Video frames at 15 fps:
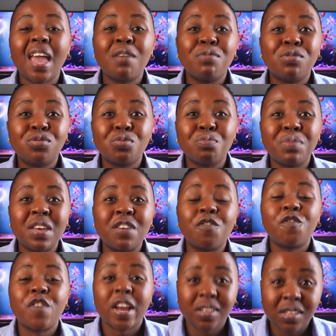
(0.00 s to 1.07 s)
able to be
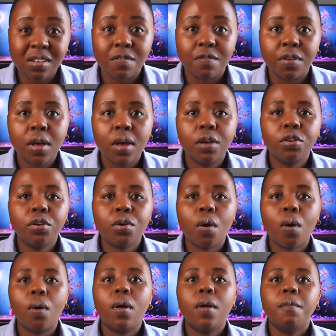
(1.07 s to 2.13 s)
effective, you
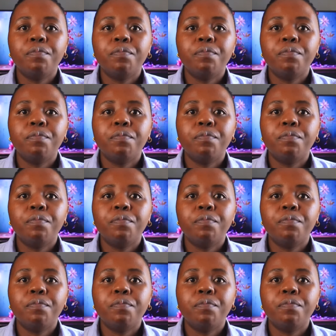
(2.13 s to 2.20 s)
know